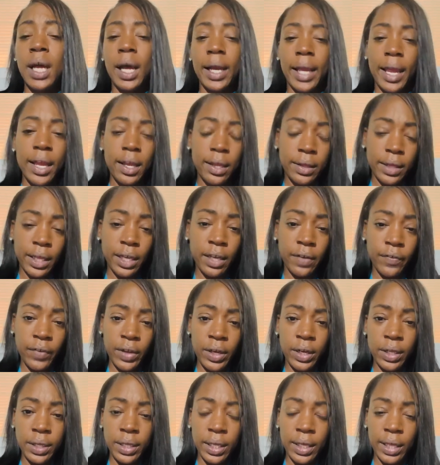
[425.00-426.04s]
Can't think of
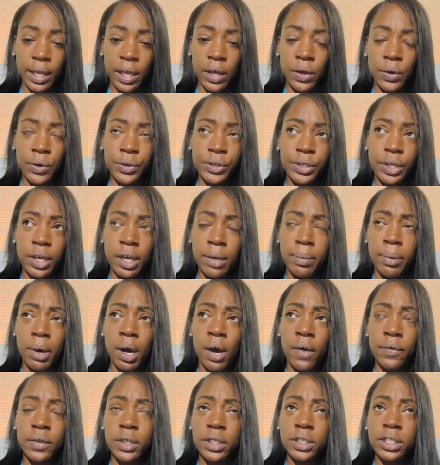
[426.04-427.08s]
anything else
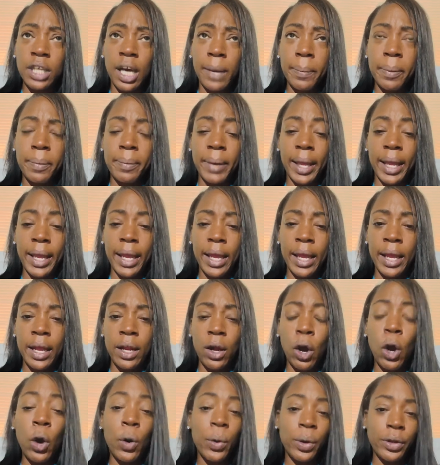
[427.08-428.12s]
off the top of my
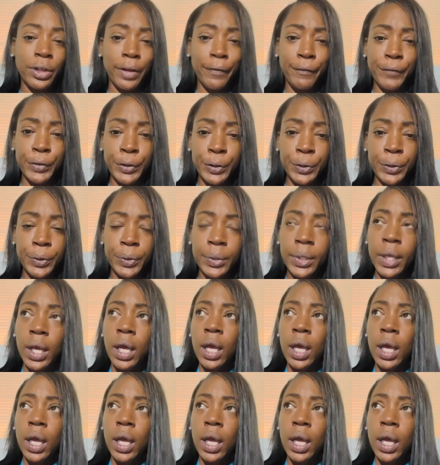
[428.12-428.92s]
head. Oh, the food.